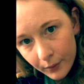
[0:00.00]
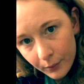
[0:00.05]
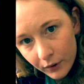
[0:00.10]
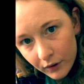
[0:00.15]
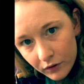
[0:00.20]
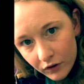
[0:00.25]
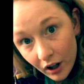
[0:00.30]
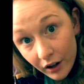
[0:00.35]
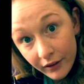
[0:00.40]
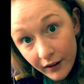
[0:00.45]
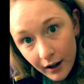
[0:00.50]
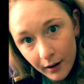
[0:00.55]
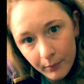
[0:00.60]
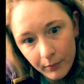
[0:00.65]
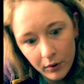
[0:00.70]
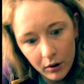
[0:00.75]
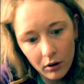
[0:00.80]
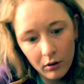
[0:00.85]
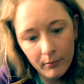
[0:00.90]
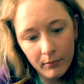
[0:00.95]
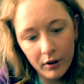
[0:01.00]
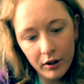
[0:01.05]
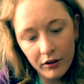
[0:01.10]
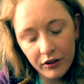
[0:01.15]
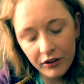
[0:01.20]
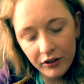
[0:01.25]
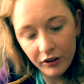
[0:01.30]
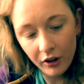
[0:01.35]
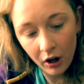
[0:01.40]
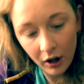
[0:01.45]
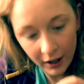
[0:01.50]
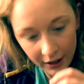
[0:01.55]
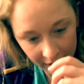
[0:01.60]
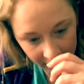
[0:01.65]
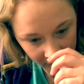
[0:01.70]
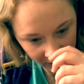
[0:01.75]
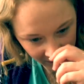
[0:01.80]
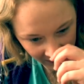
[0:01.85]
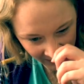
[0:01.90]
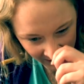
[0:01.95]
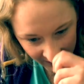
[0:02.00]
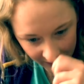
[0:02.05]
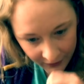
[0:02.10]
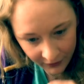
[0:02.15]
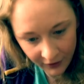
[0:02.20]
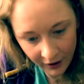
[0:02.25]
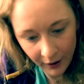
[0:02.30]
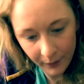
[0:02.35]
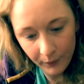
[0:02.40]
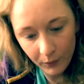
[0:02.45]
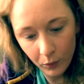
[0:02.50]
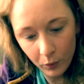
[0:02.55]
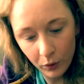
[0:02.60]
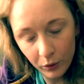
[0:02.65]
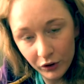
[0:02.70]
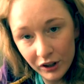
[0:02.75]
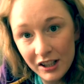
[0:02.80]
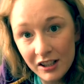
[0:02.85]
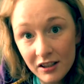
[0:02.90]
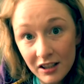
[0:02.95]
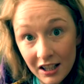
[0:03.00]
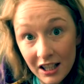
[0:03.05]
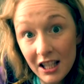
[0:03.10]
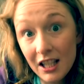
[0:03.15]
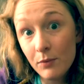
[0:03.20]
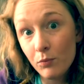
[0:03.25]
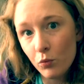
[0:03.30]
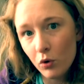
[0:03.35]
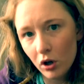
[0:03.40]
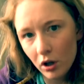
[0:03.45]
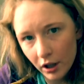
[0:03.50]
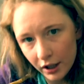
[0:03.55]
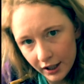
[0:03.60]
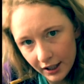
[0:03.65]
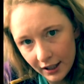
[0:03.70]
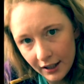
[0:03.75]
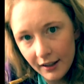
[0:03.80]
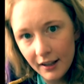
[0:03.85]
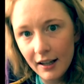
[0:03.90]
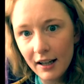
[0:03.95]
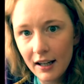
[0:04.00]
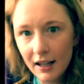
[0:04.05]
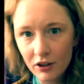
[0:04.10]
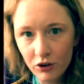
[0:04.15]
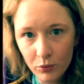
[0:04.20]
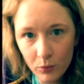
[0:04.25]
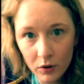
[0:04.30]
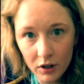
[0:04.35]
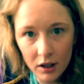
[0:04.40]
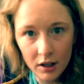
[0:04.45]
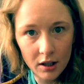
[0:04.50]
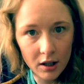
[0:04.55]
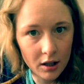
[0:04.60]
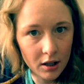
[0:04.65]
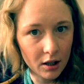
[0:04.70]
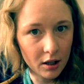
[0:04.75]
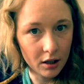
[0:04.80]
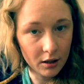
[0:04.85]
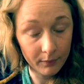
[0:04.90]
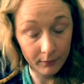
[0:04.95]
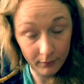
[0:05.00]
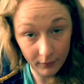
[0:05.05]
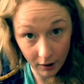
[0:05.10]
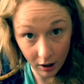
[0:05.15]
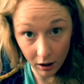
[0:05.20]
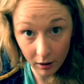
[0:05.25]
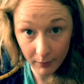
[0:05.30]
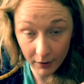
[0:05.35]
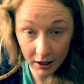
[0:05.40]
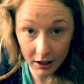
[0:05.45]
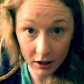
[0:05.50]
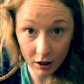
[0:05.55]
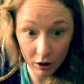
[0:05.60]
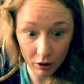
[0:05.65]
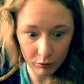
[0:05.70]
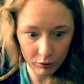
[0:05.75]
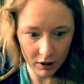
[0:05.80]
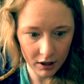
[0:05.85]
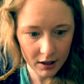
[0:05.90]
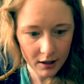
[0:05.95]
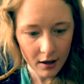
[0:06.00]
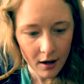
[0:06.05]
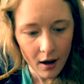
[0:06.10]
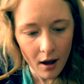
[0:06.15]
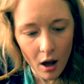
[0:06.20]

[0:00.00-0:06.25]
we've done that on both sides, and we'll need to keep working at that as we are making our reed.